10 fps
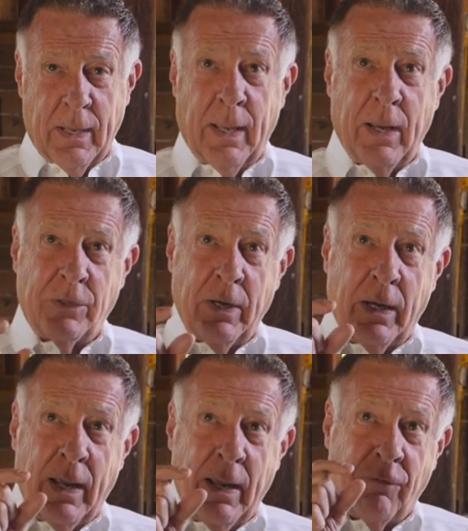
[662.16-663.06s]
is
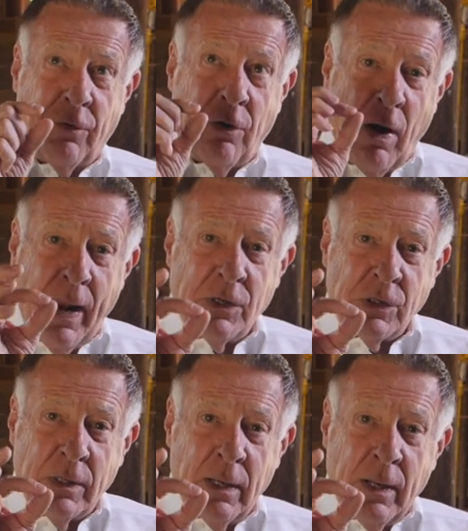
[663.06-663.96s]
that if
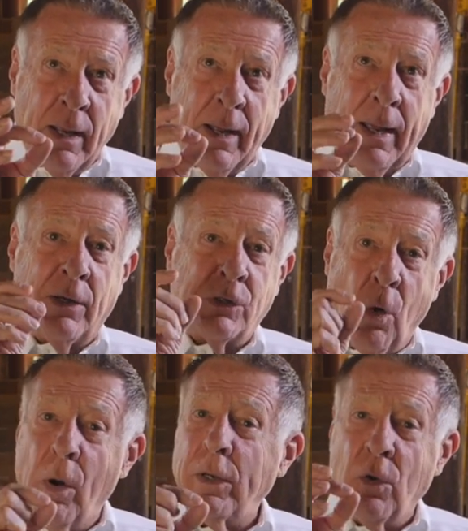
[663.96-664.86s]
Christ is
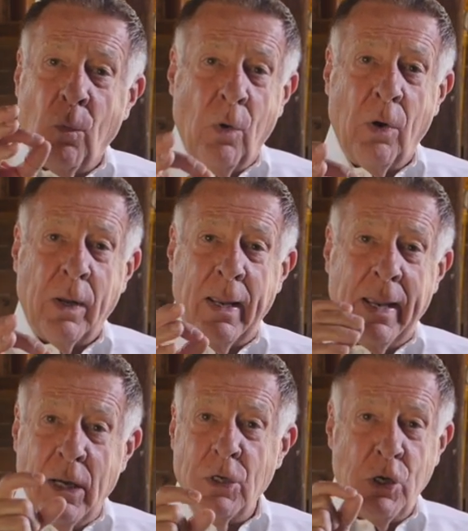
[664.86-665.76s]
going to work
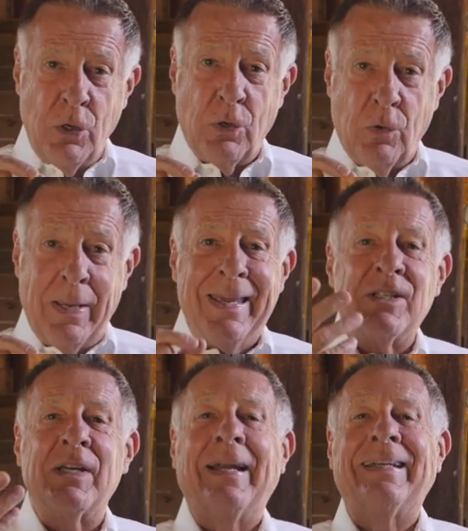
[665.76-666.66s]
in you,
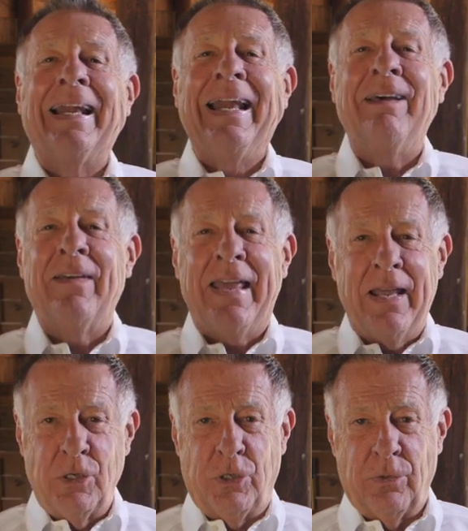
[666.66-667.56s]
he's got to live
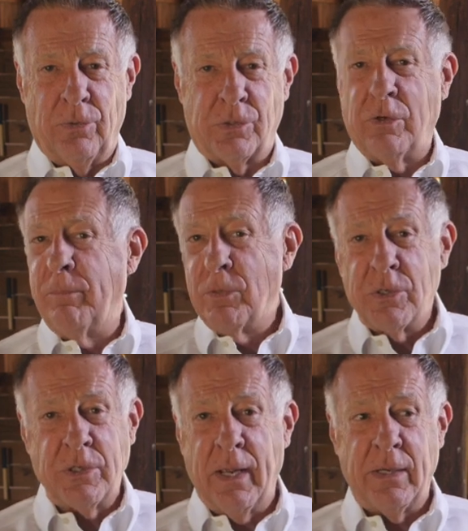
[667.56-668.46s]
in you. The scripture
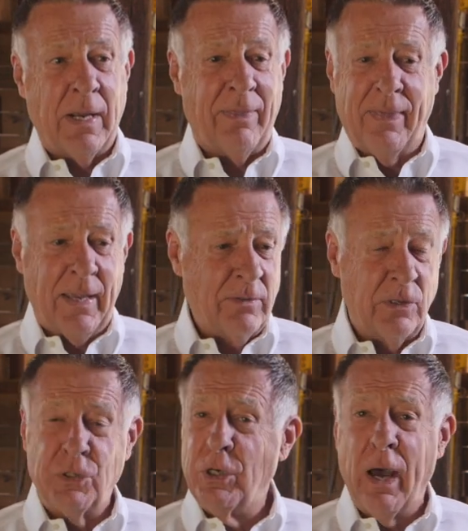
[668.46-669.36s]
says, I think it's
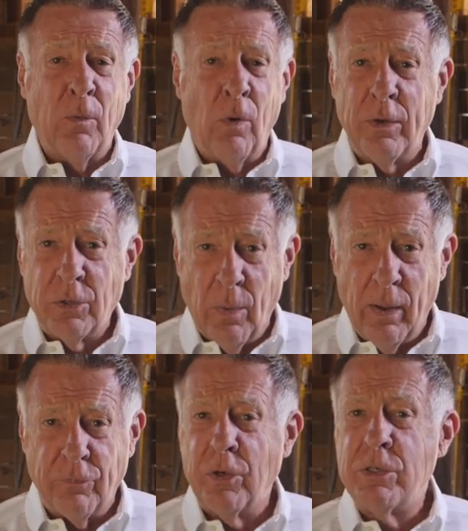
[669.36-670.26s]
in John
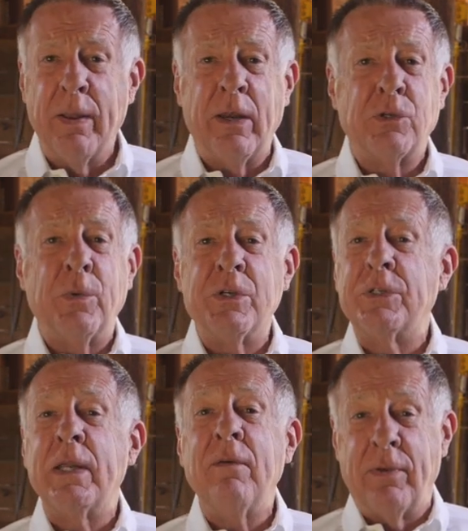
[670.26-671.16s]
1:12, to as many as
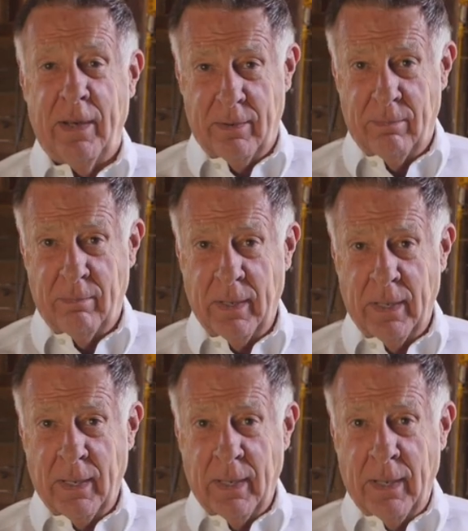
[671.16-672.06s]
received him,
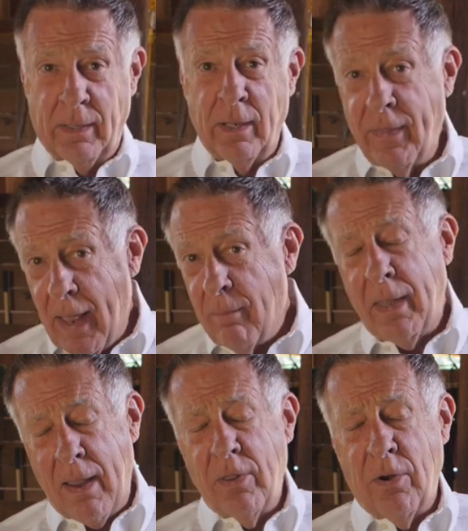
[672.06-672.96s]
to them
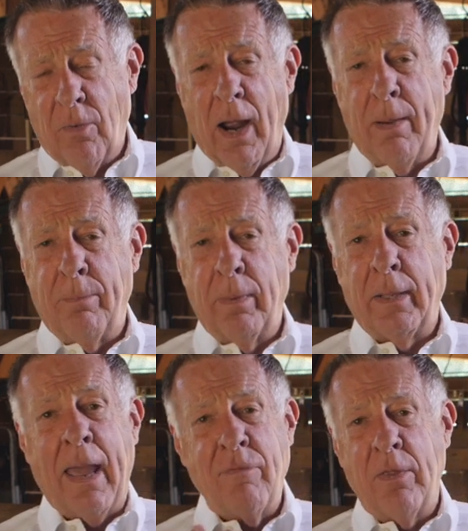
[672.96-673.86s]
gave he the
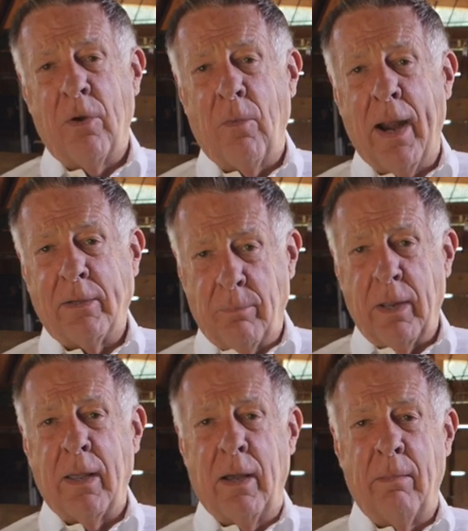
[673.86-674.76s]
right to
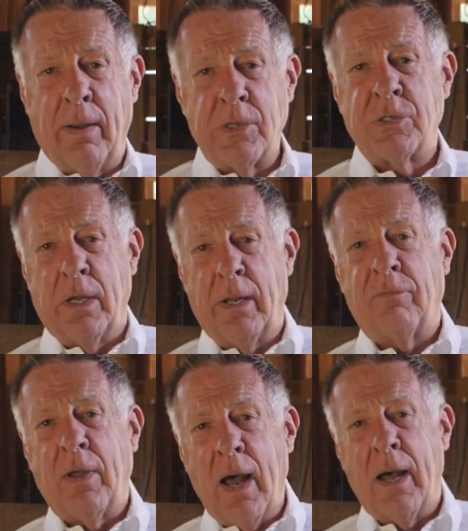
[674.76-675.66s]
become a son
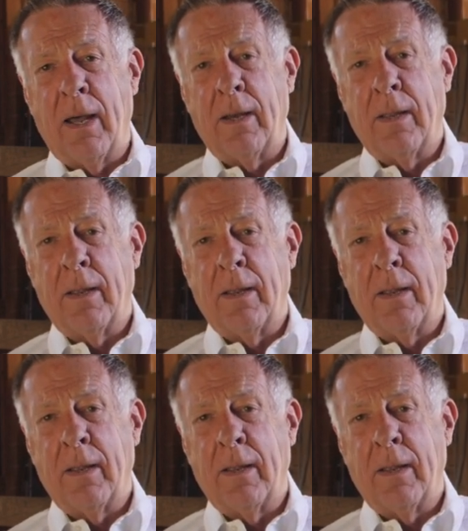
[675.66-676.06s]
of God.